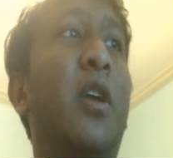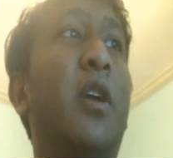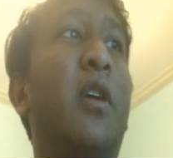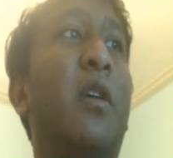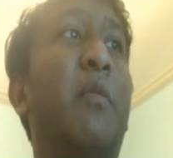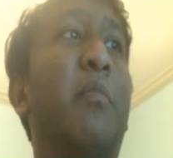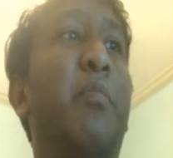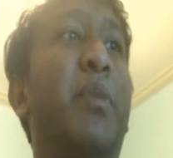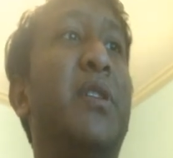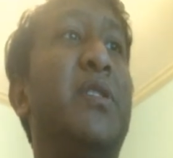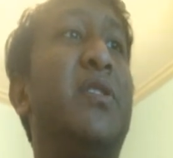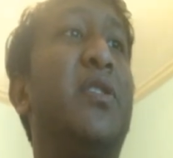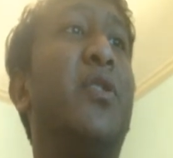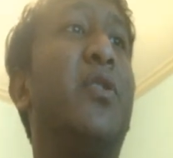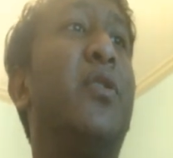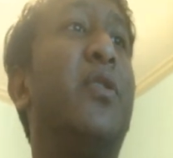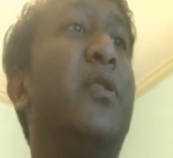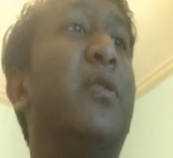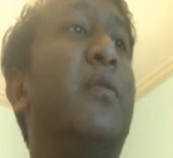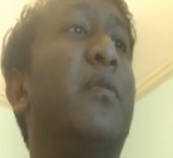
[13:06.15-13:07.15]
bunch of
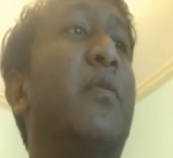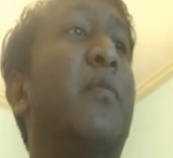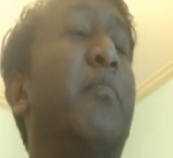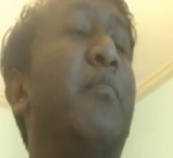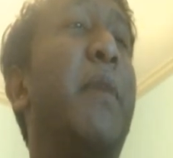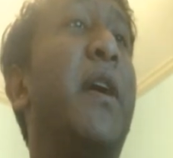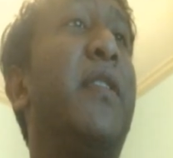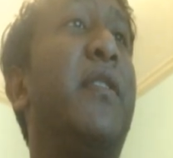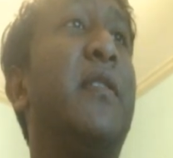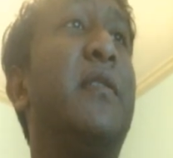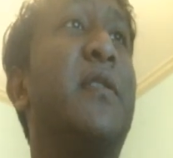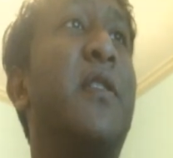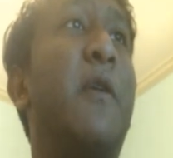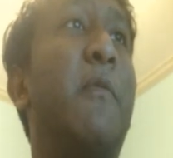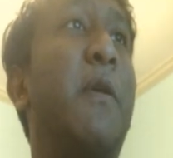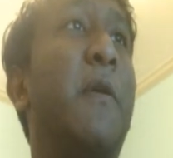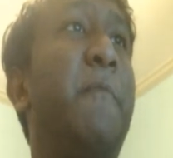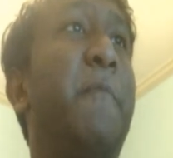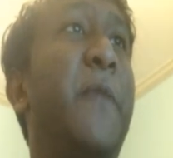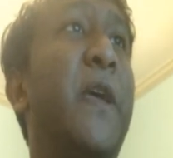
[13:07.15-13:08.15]
good methods come
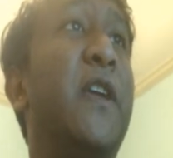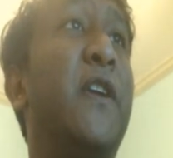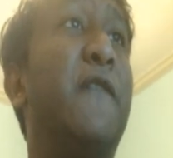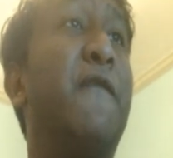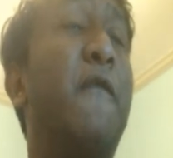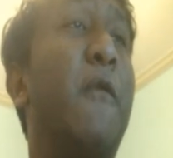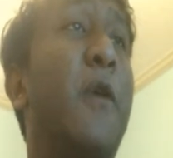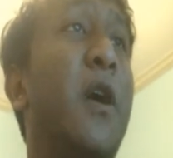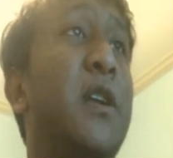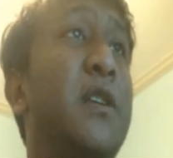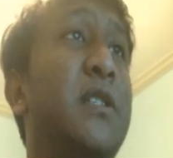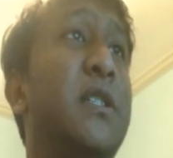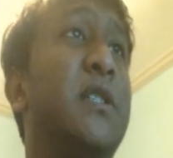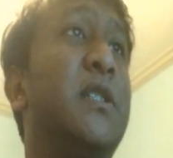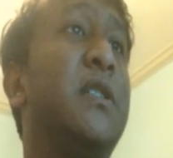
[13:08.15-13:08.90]
up. Thank you for watching.